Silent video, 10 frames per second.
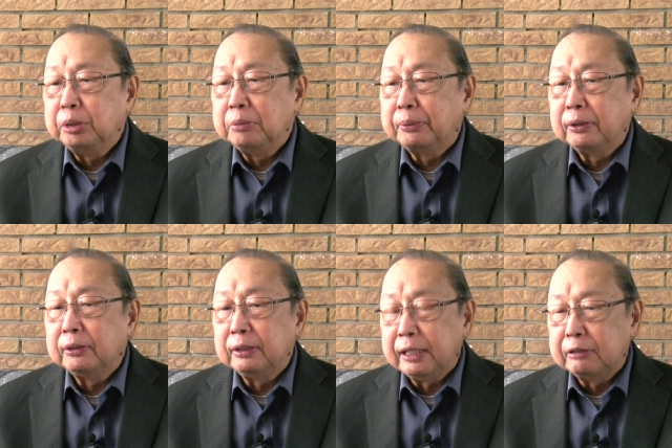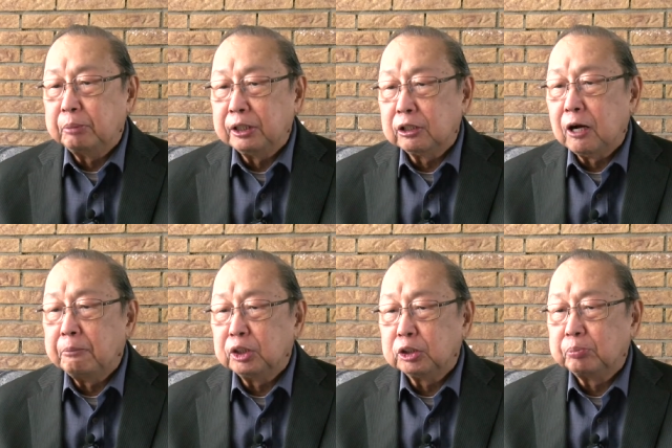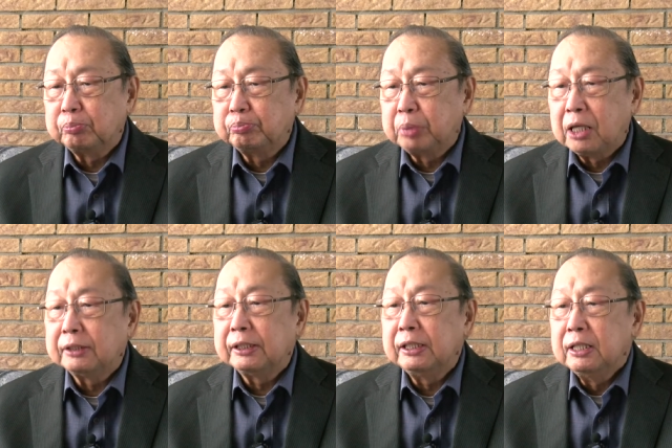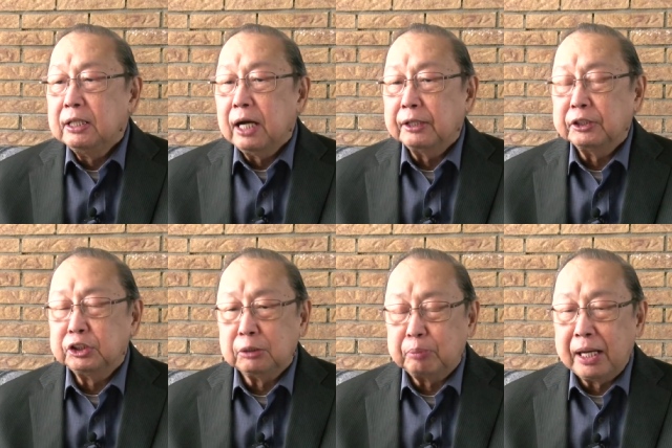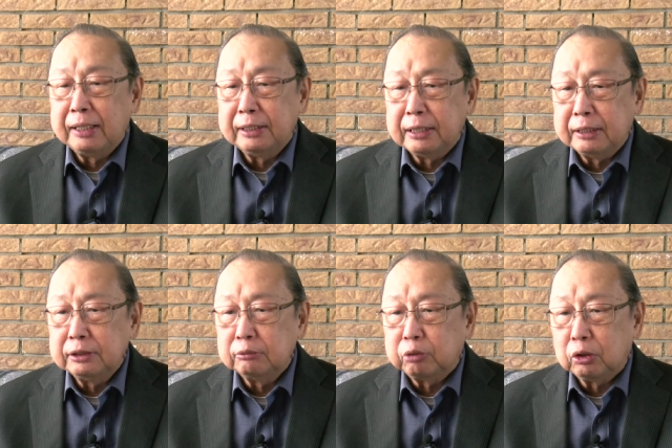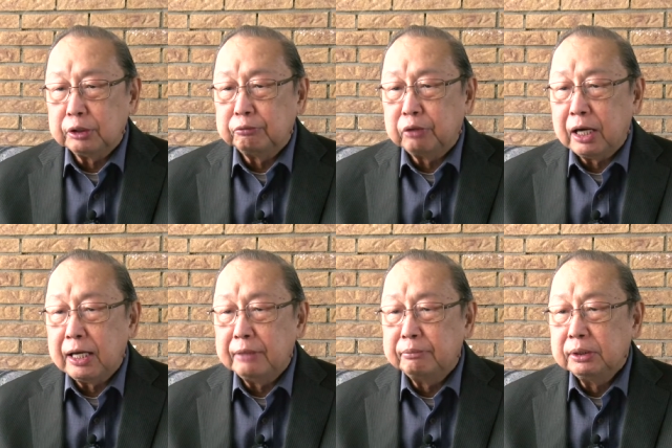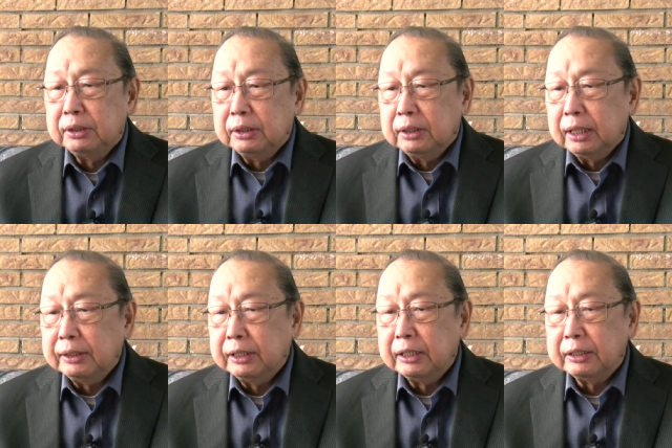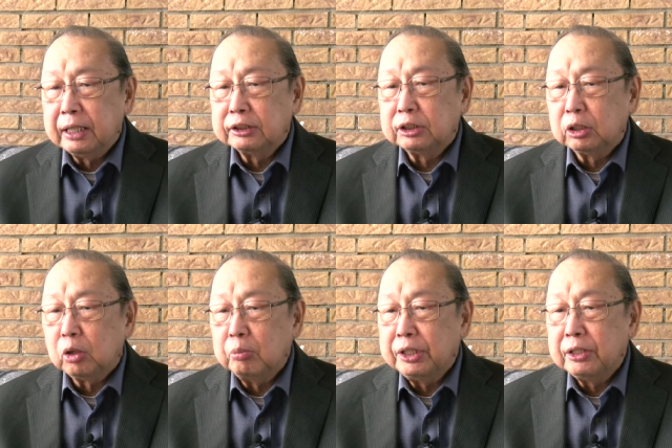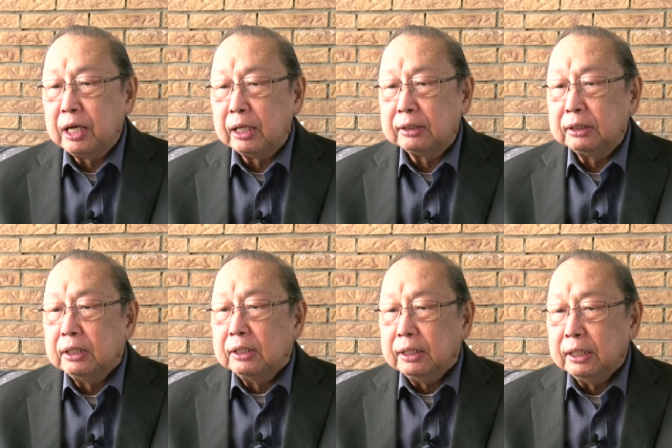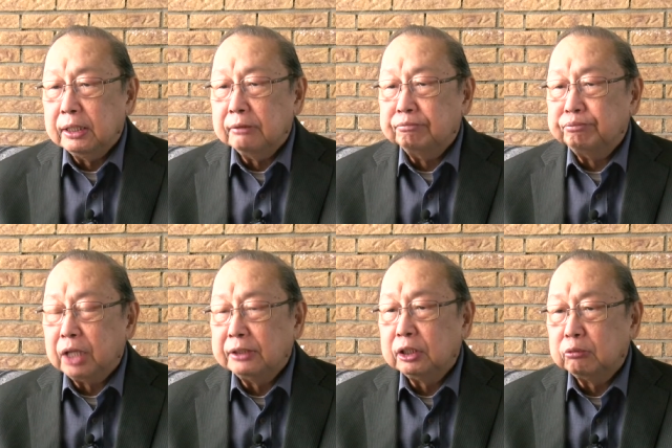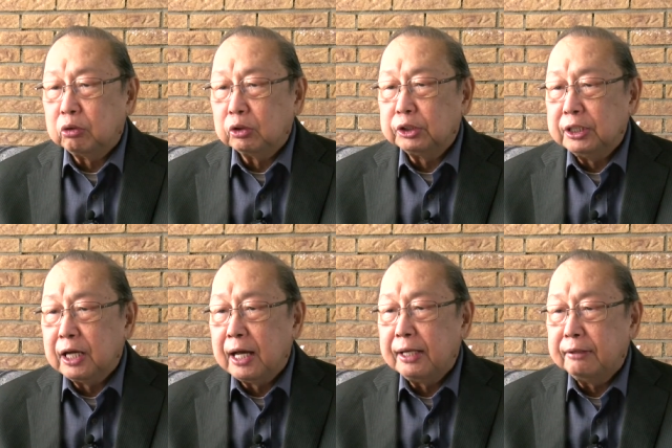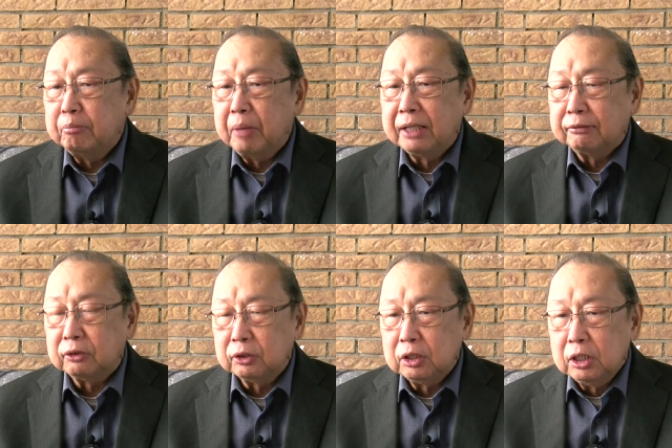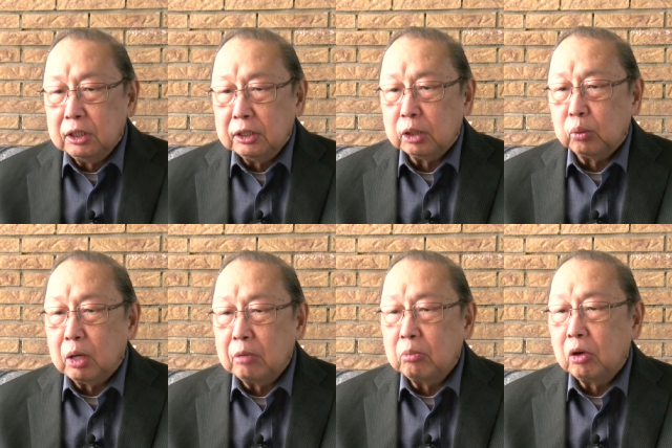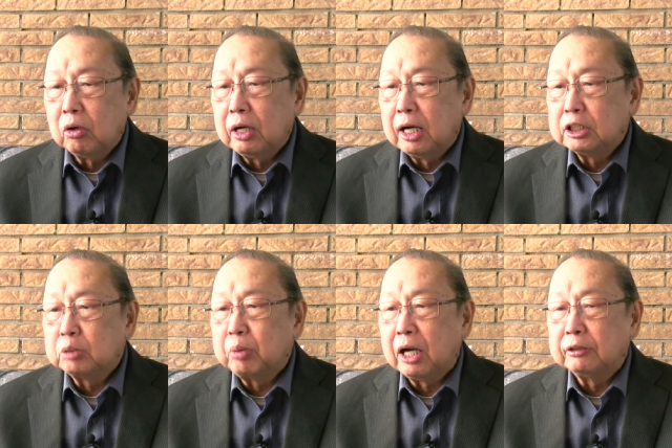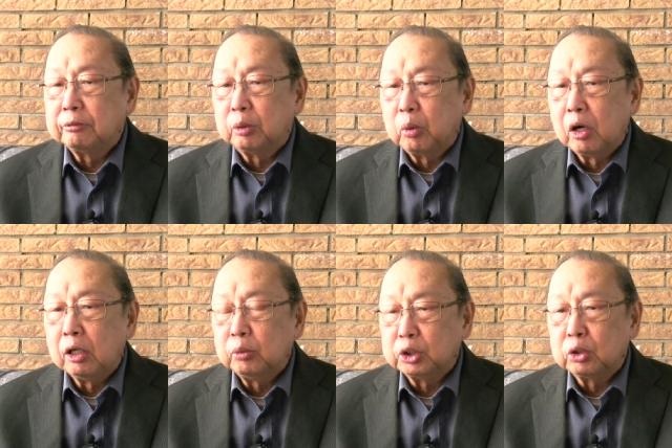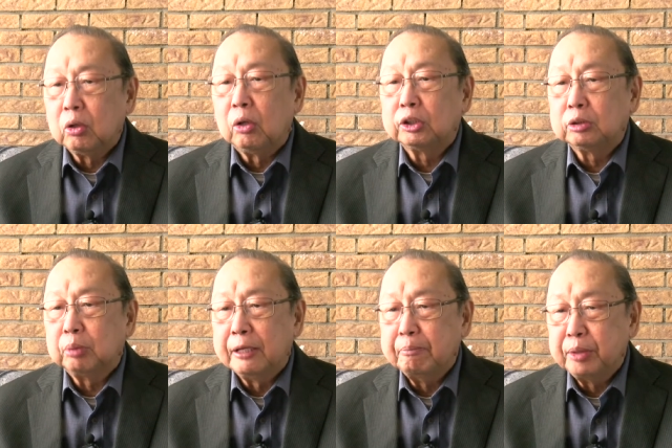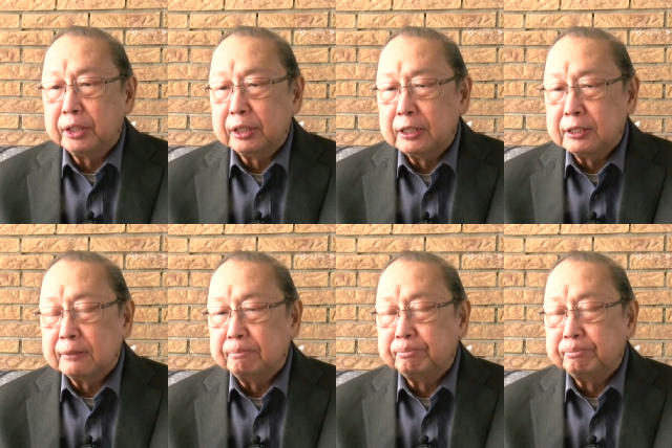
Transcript: people led by the Communist Party against Japan in 1945 and then against the Kuomintang in 1949 meant that one more large part of the world was lost by imperialism.